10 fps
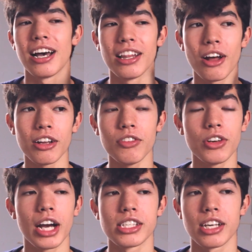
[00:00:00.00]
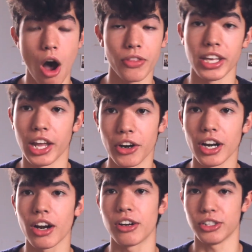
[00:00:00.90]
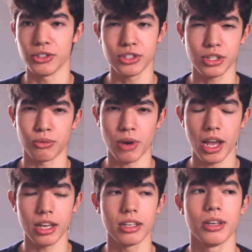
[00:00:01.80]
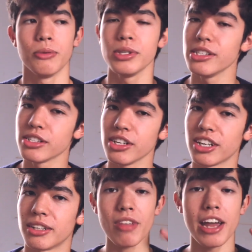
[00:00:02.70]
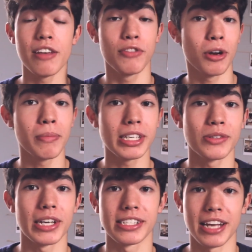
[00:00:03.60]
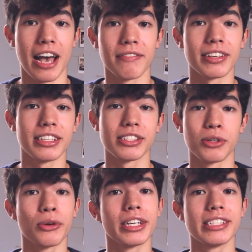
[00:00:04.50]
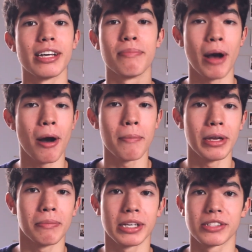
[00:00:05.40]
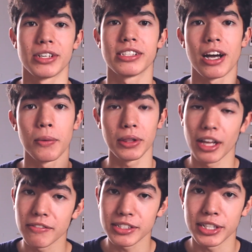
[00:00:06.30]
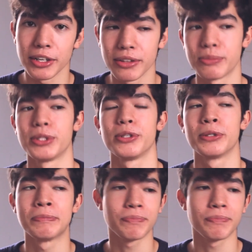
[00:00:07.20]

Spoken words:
A lot of you guys on the internet are usually right, which is good. And if you're mixed race and have any stories about being mixed race, I would love to hear them too.